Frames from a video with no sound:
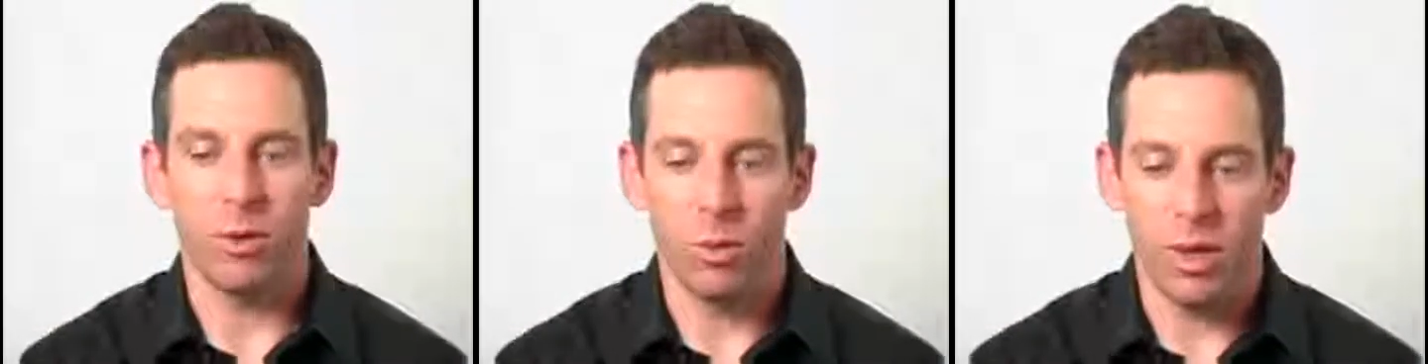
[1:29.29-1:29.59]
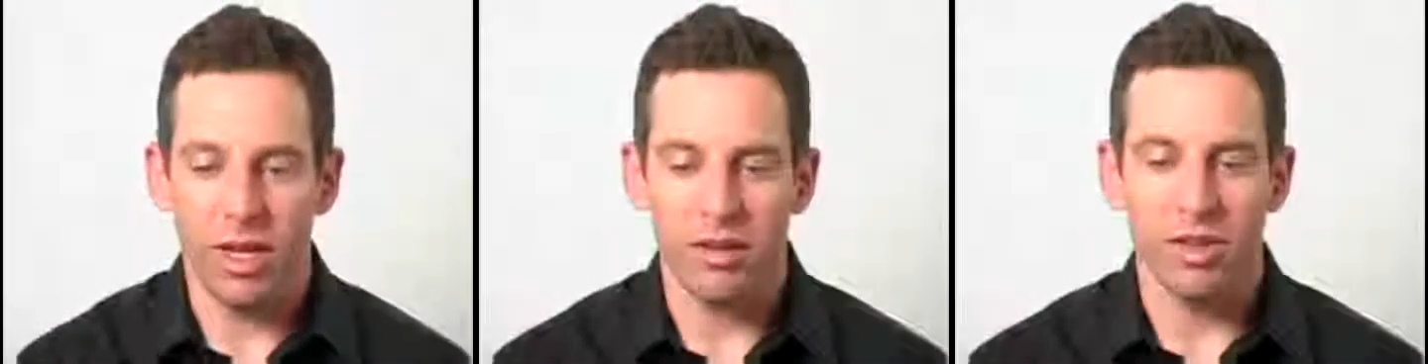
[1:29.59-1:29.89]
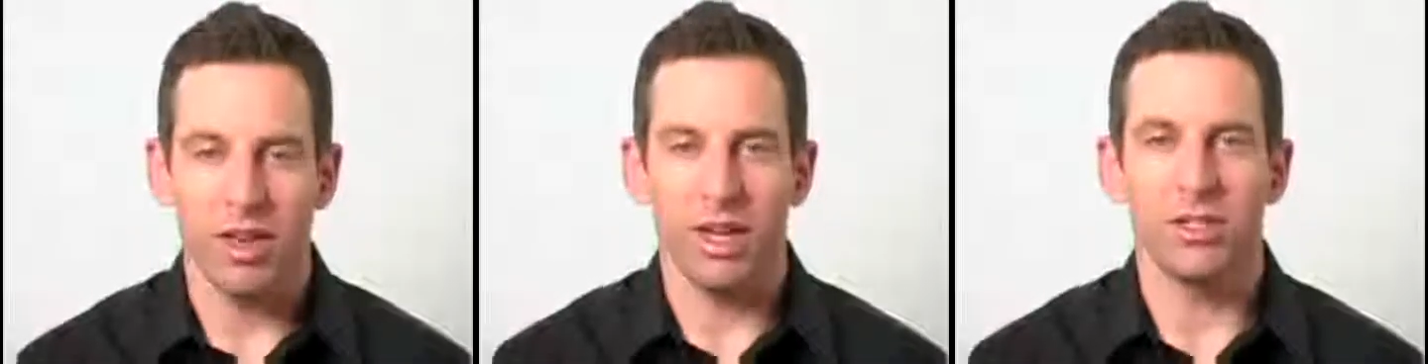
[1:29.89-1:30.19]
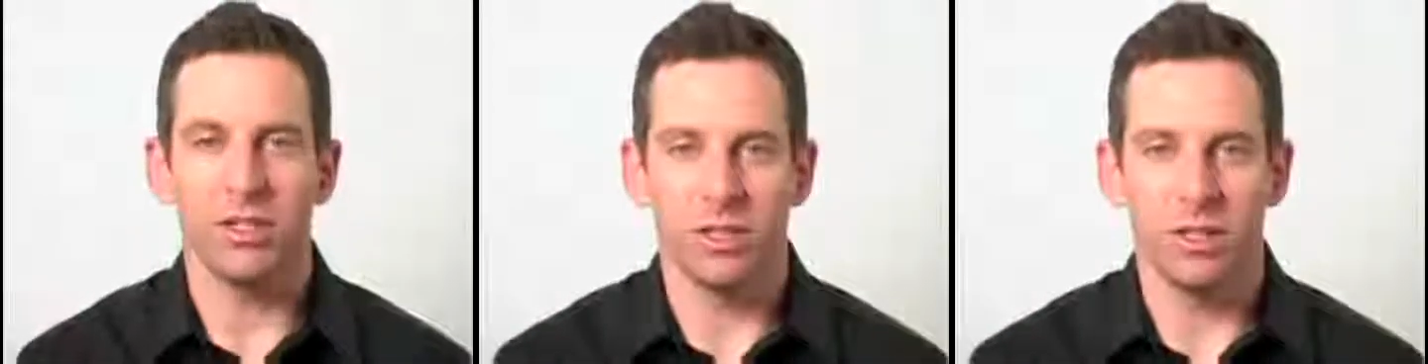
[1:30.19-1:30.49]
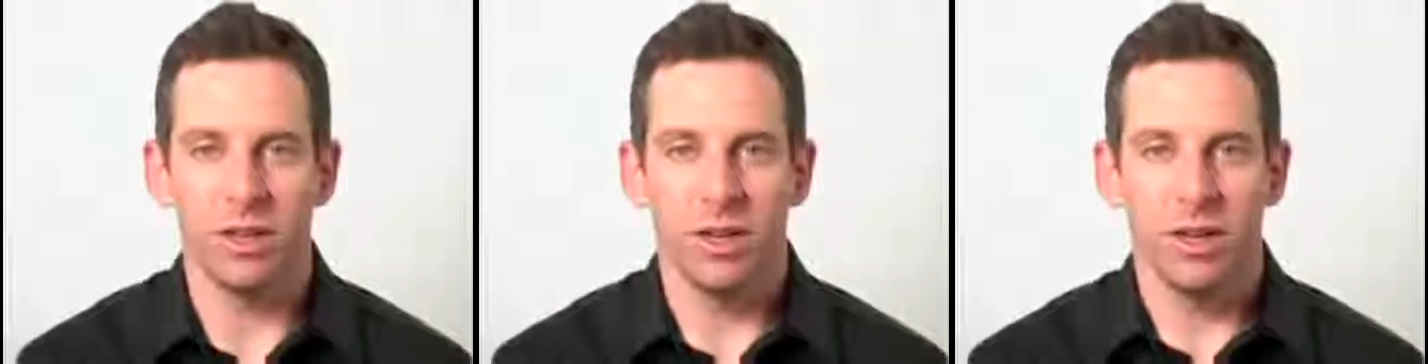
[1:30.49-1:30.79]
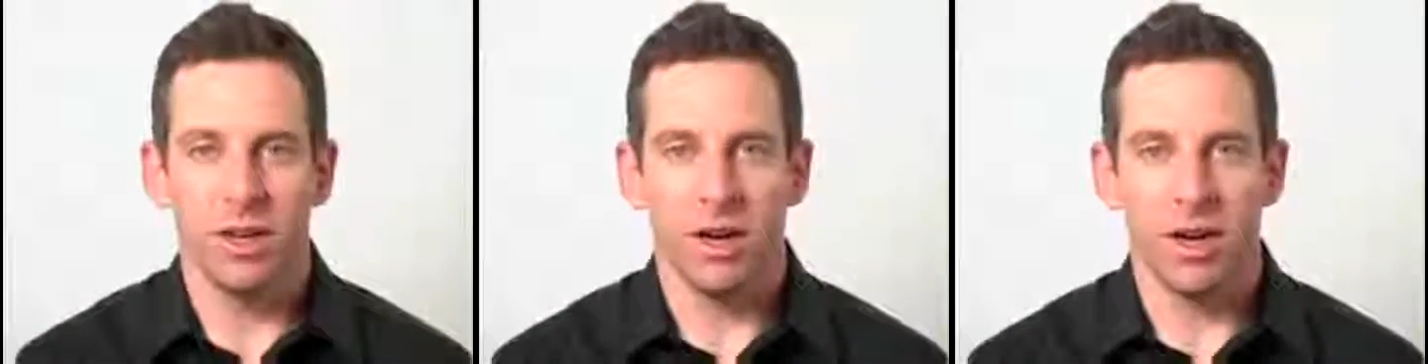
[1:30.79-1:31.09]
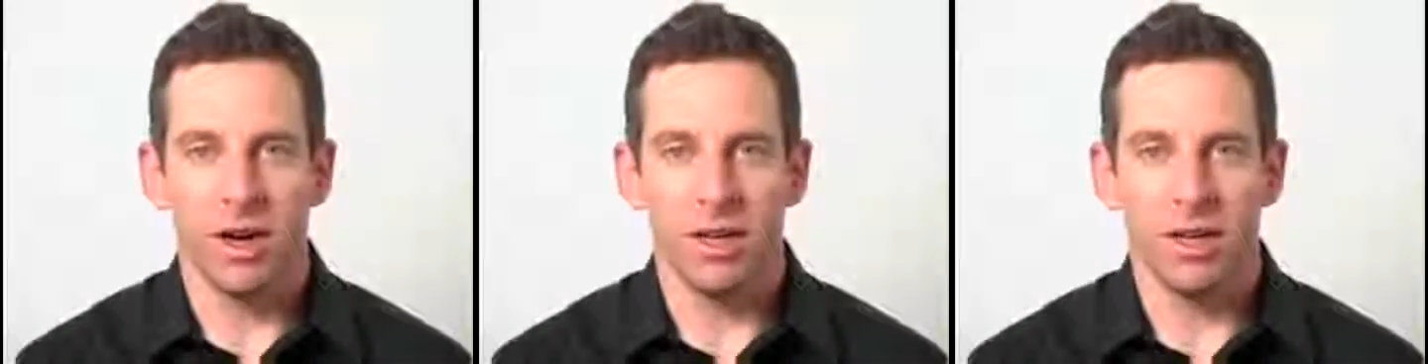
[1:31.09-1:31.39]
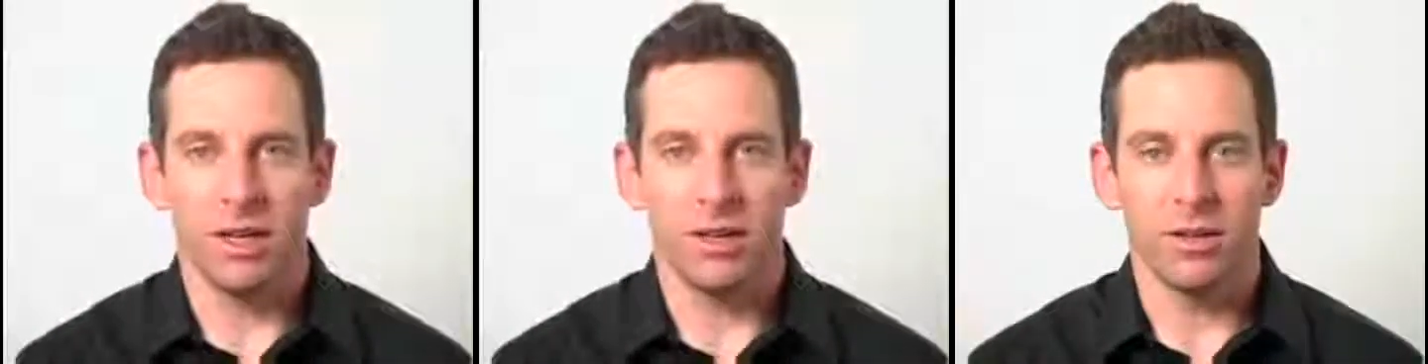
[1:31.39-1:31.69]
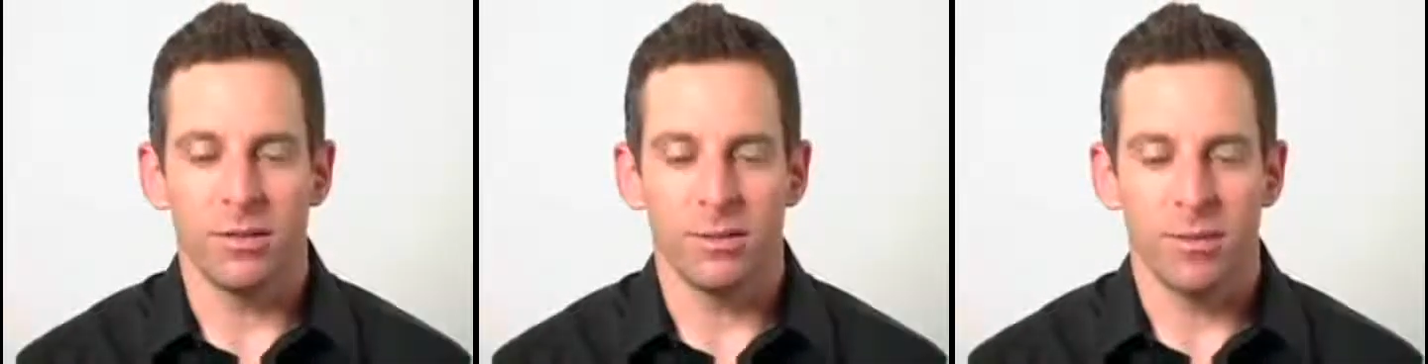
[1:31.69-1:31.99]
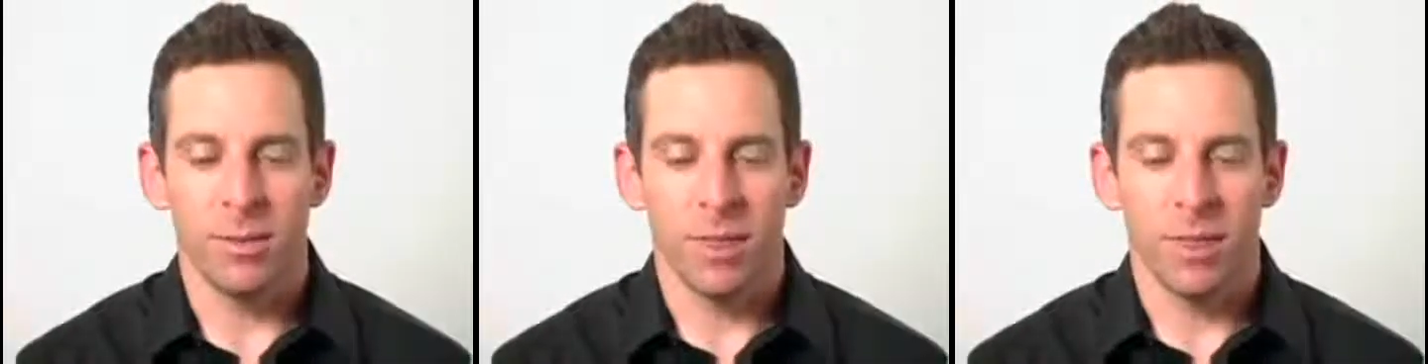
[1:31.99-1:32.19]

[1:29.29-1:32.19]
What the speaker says: where we as a nation, in